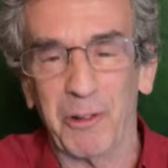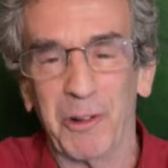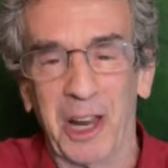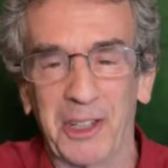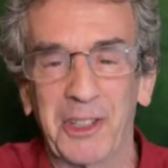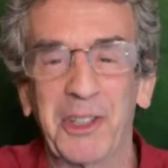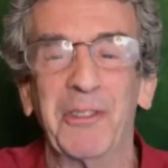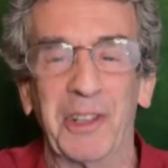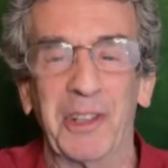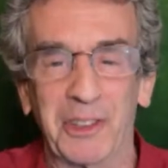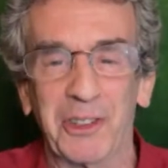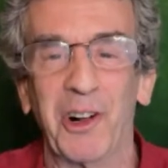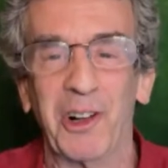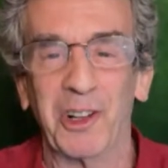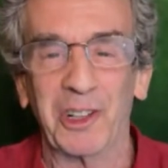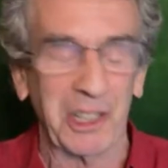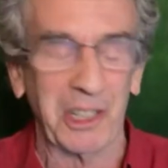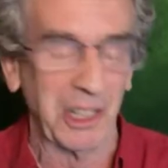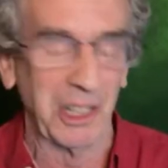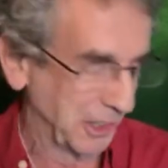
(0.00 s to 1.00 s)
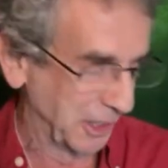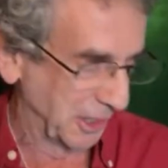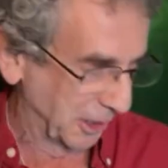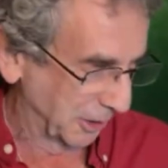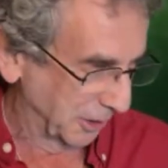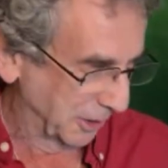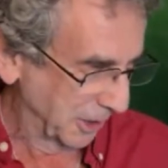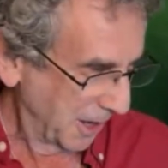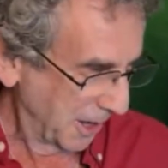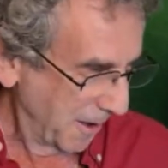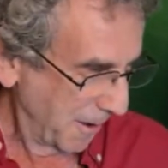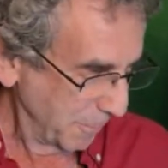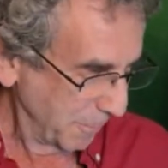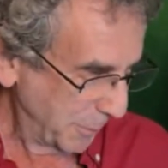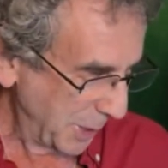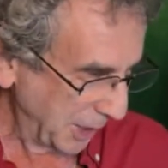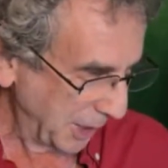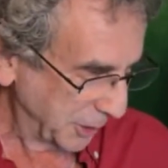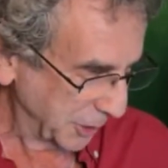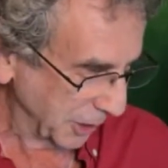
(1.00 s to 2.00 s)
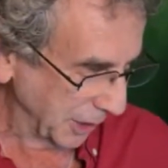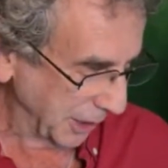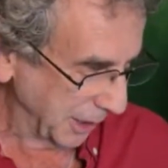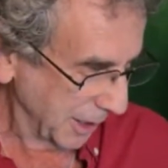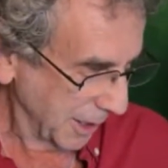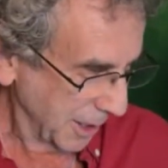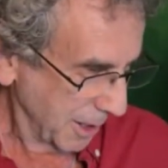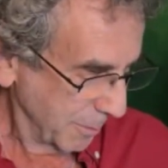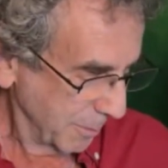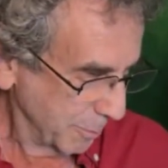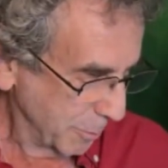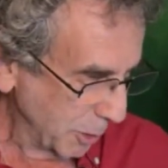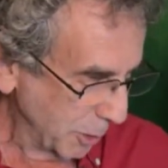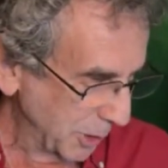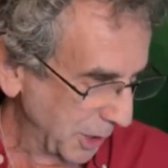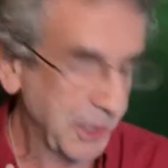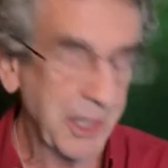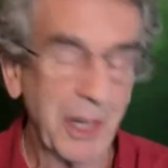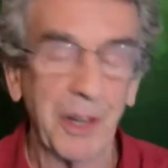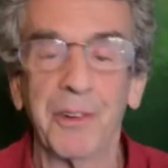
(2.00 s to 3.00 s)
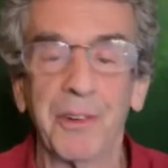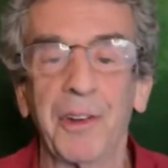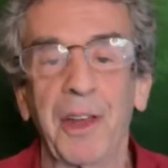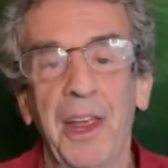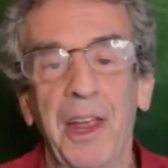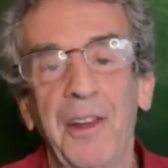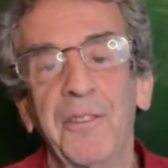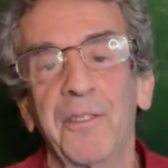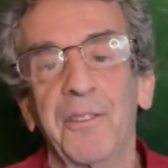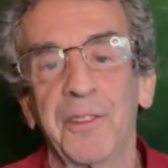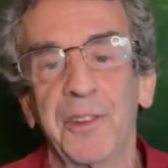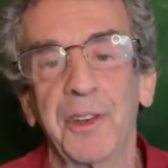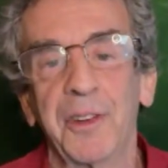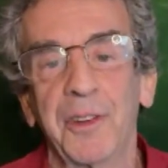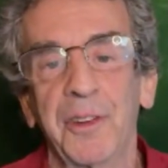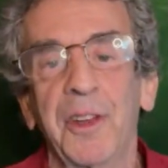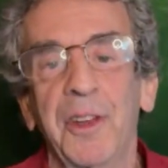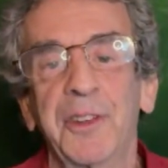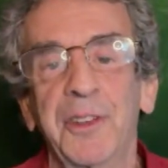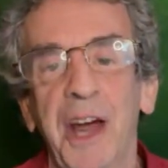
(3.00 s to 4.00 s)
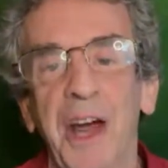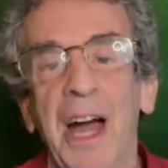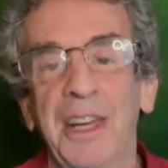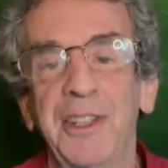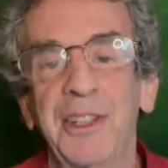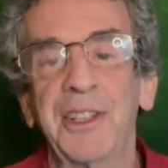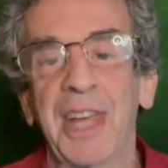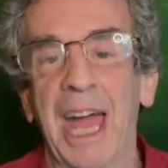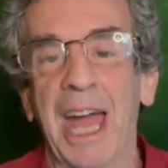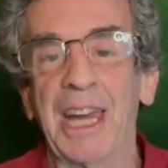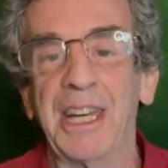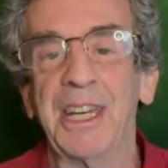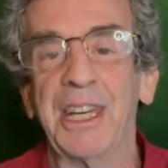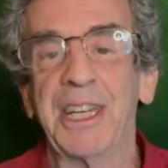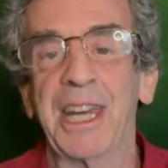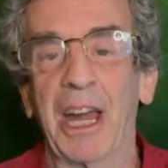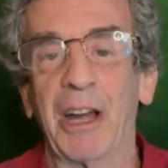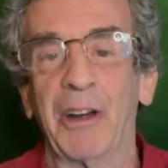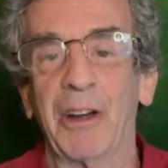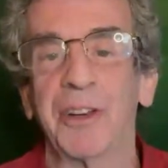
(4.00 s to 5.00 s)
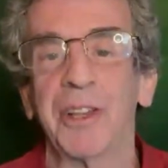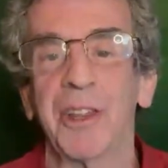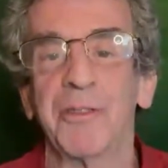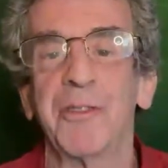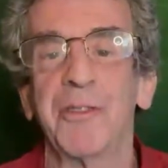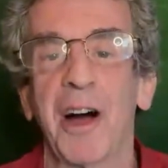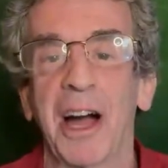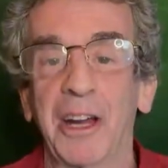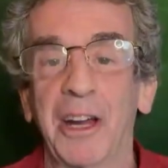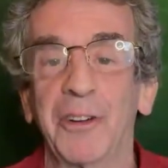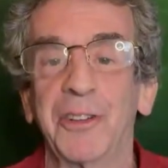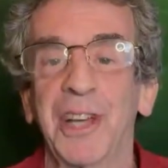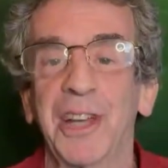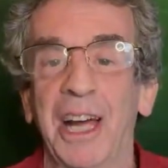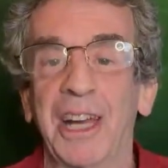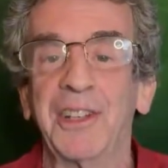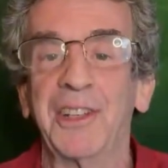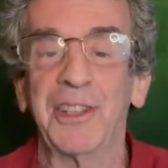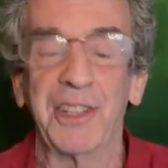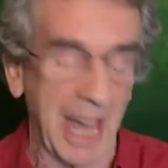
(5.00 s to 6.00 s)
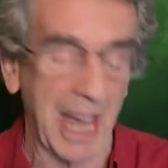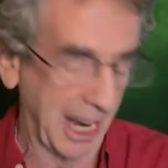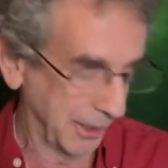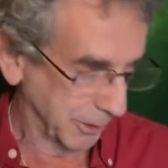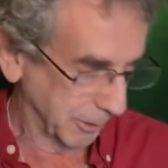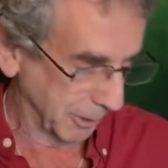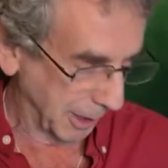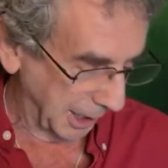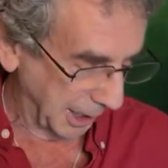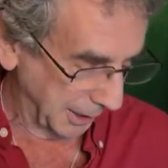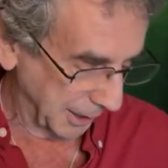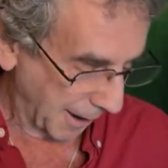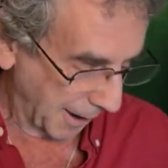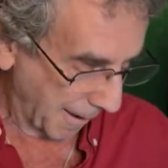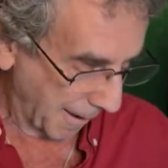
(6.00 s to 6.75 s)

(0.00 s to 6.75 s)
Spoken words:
rest of it's all good news. Basically, moon is in the sign Sagittarius, in the fire sign Sag, right?